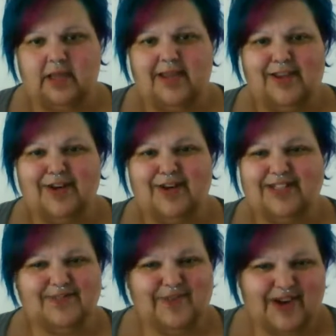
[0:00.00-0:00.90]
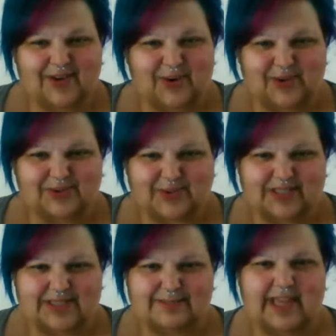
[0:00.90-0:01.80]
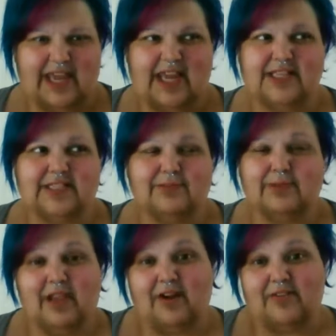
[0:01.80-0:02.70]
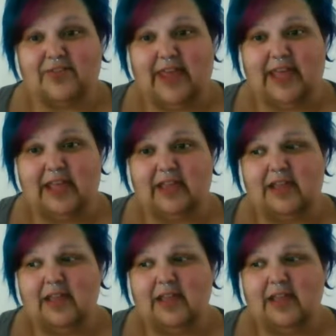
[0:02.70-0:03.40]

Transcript: You know, he's very cold towards me, and it's a really hard thing.